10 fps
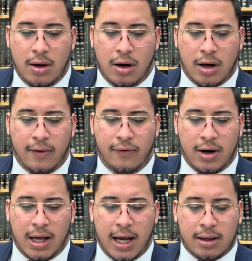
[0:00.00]
Okay,
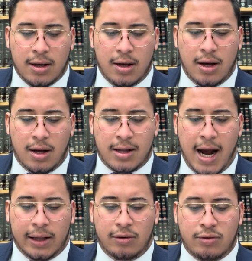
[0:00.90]
48. A
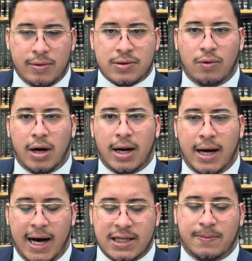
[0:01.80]
doctor who must work in
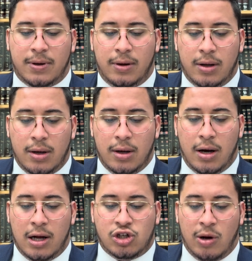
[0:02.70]
a hospital
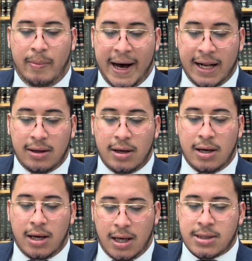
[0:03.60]
on Shabbat,
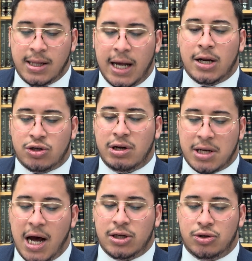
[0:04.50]
he's allowed to treat
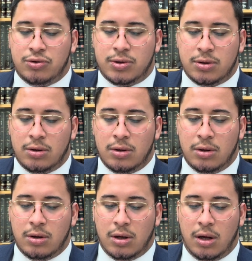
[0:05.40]
non-Jews,
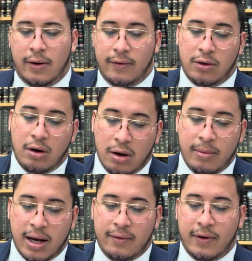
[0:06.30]
even though it
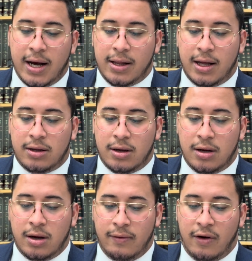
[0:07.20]
might
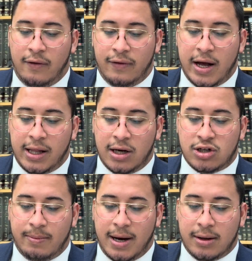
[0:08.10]
involve violating
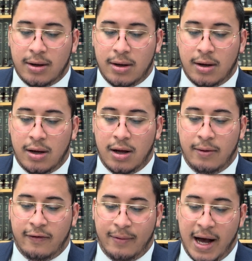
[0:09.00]
Shabbat. And
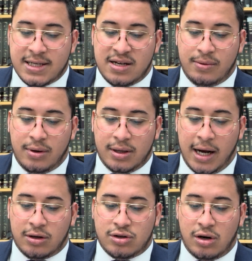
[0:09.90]
if possible, a
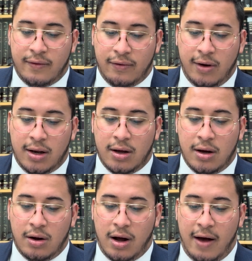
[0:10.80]
doctor should avoid
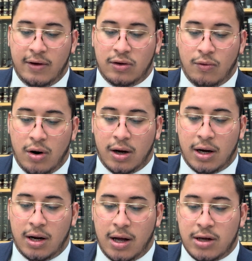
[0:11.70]
having to work
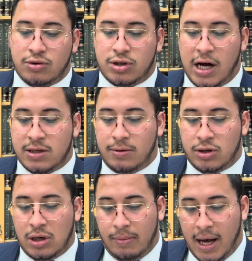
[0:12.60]
in a non-Jewish hospital
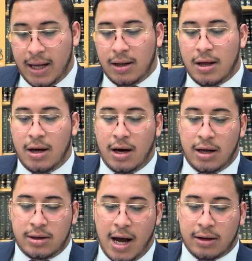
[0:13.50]
on Shabbat.
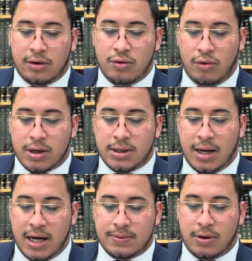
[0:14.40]
A doctor who works in
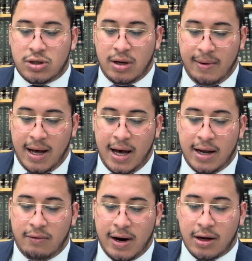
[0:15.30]
a hospital on Shabbat
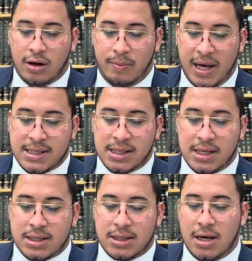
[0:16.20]
on a regular
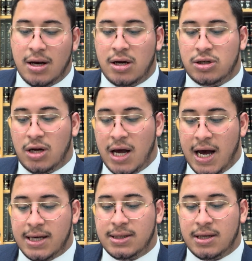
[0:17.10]
basis should
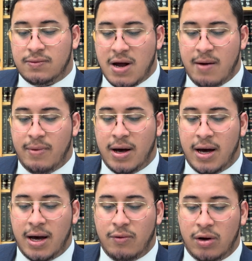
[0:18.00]
ask his
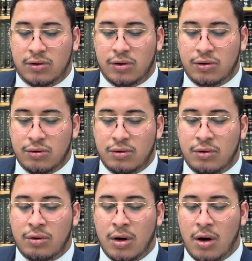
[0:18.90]
rabbi what to
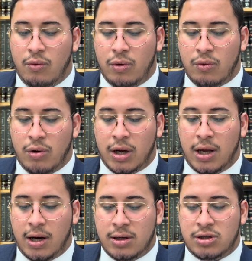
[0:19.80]
do when
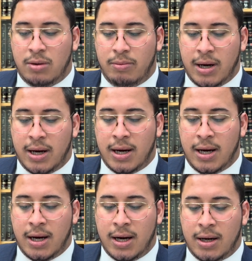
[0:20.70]
working on
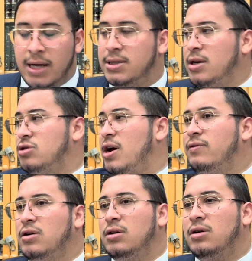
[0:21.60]
Shabbat. How's he going to
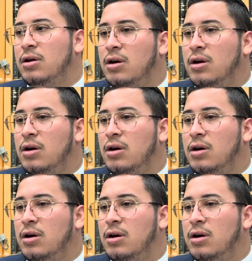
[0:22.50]
drive to